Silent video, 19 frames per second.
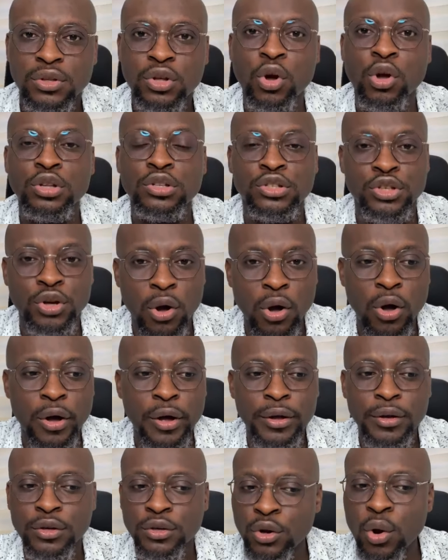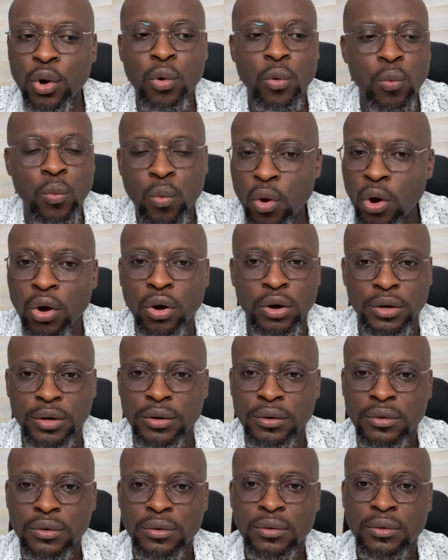Your joy no
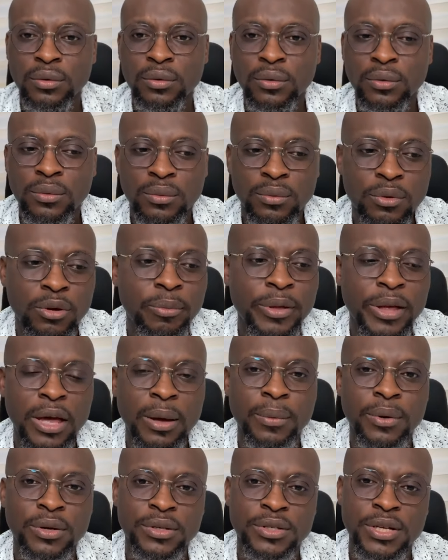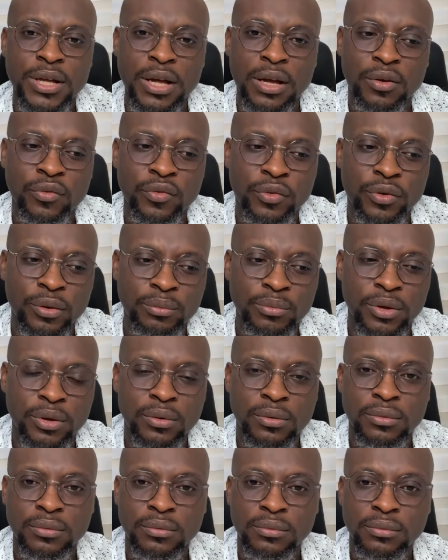one will be able to take from
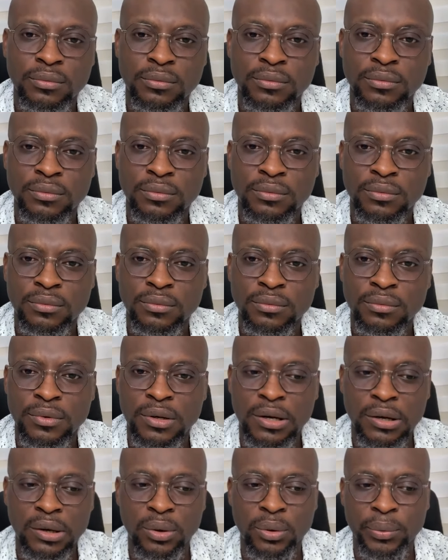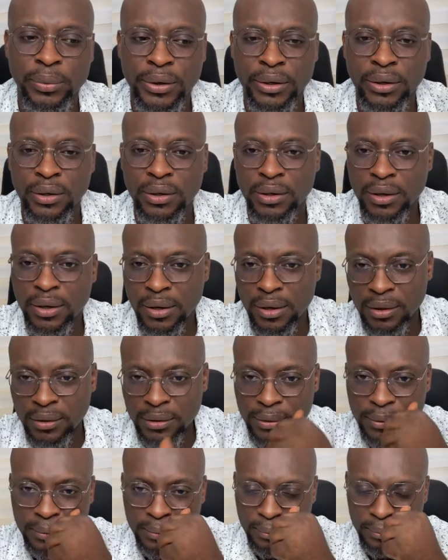you. Glory to
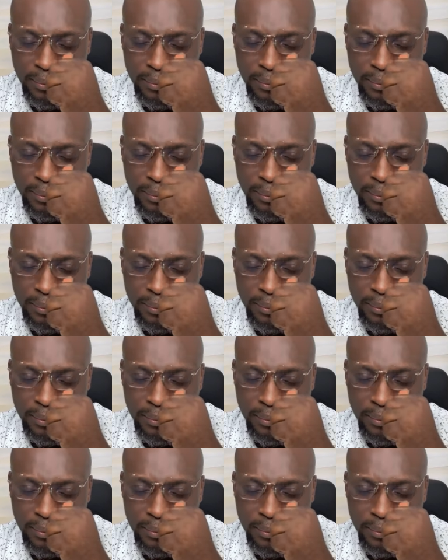God.